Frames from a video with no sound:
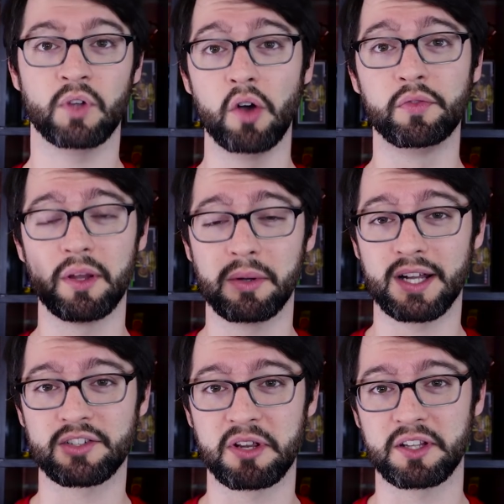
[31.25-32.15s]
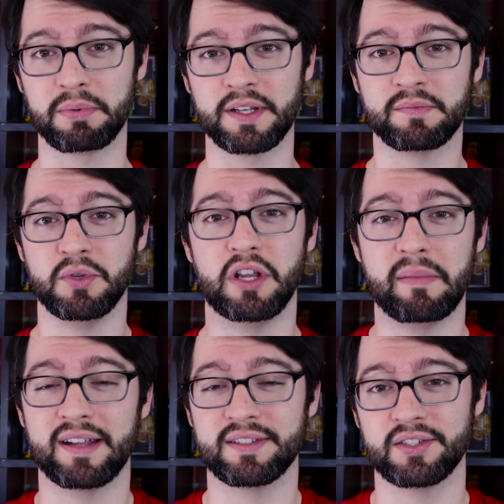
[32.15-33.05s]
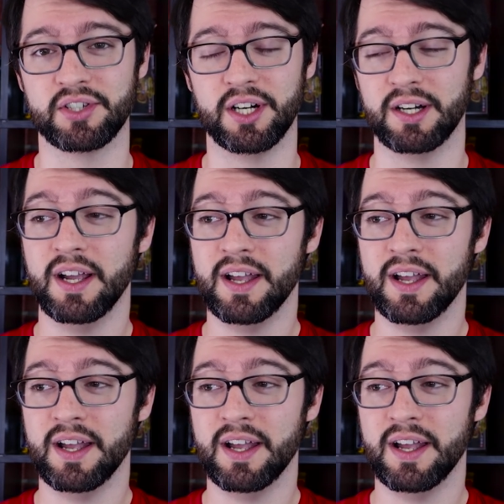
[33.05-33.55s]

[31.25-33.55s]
Hopefully we'll actually get to play some yu gi Mans this year.